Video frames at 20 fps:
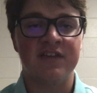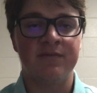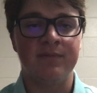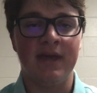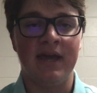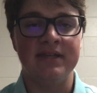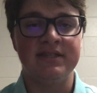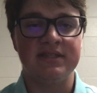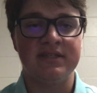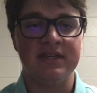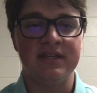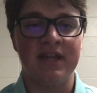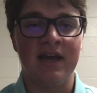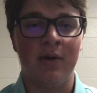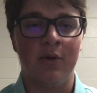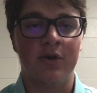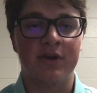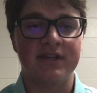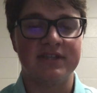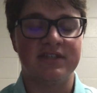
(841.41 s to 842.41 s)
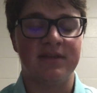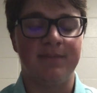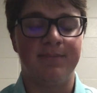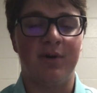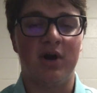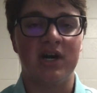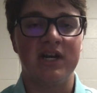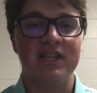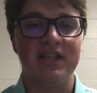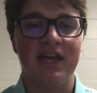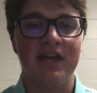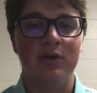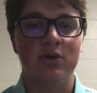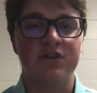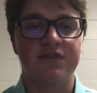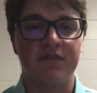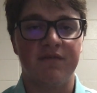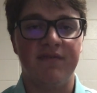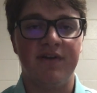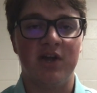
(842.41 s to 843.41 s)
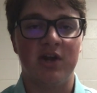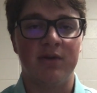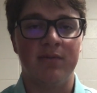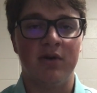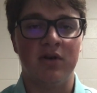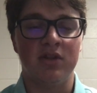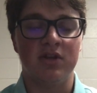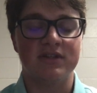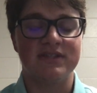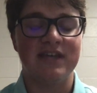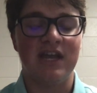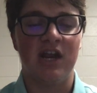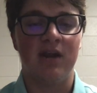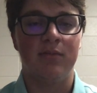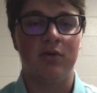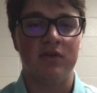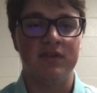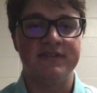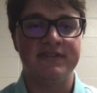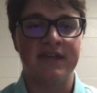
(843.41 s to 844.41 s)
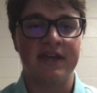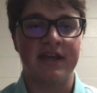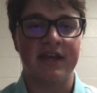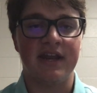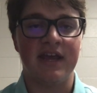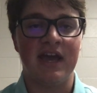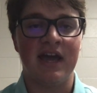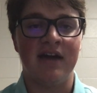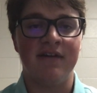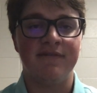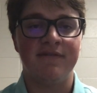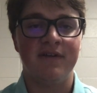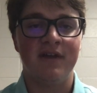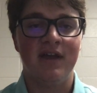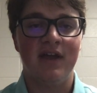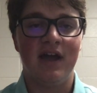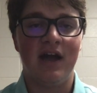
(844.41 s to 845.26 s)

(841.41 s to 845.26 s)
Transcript: from the SEC Network is the body language from Vanderbilt looked terrible in the second half.